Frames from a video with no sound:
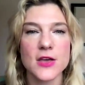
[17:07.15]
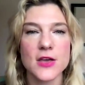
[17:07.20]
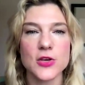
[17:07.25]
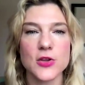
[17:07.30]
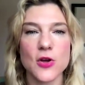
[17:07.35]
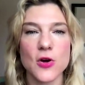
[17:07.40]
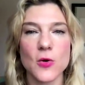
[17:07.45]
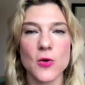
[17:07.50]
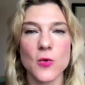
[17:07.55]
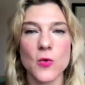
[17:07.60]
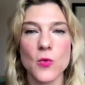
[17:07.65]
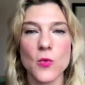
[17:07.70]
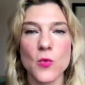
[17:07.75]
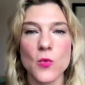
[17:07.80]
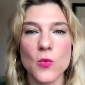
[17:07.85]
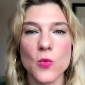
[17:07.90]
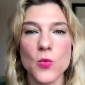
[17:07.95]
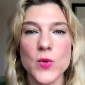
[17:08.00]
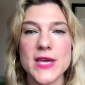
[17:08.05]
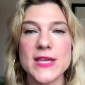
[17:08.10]
you know,
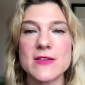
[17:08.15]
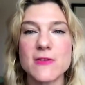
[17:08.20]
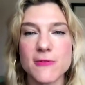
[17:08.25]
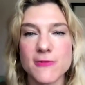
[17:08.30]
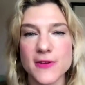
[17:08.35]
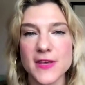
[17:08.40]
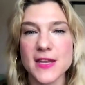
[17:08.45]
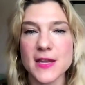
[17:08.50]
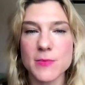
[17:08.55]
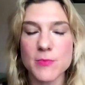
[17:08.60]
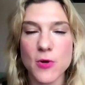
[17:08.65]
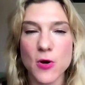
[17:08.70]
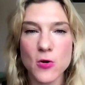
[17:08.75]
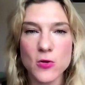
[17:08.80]
we defeated